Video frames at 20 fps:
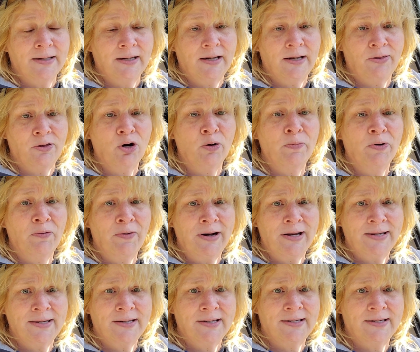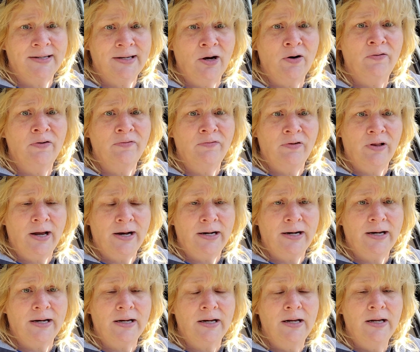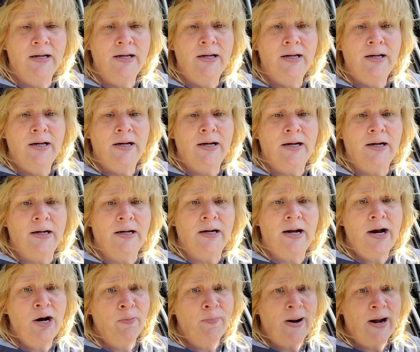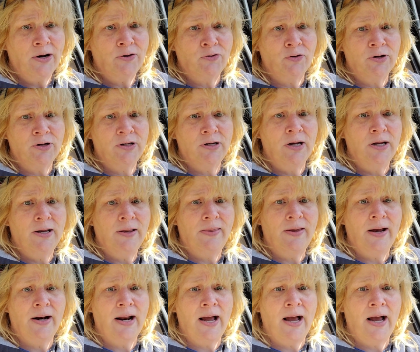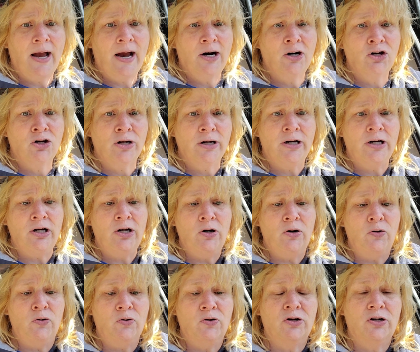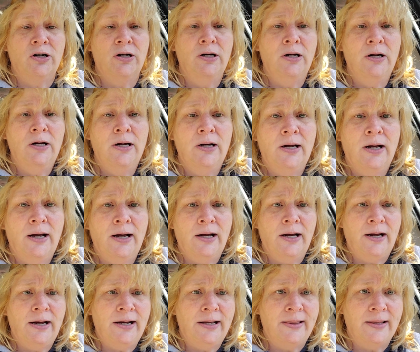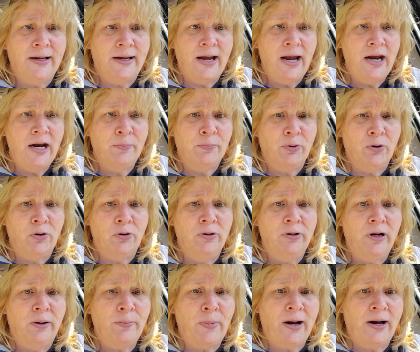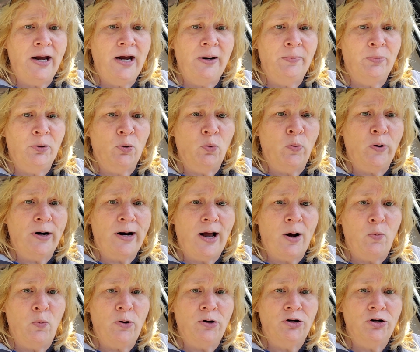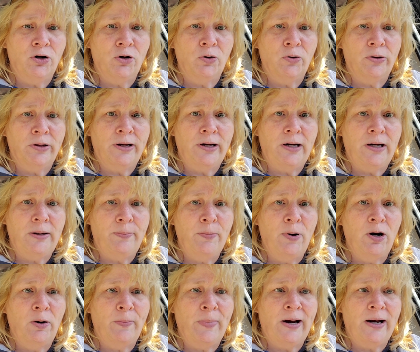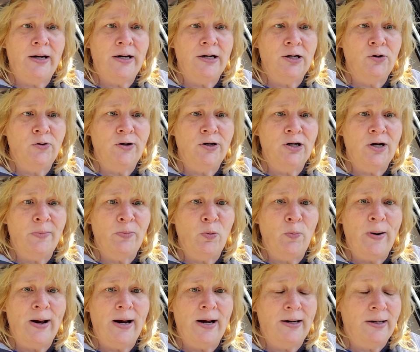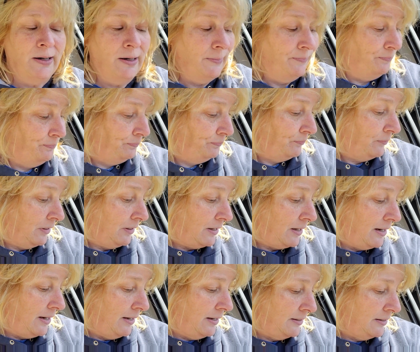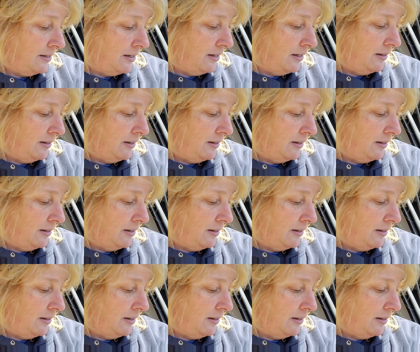Thermarest self-inflating air mattress that I actually used in my camper when I would turn the bunk bed into a double bed. And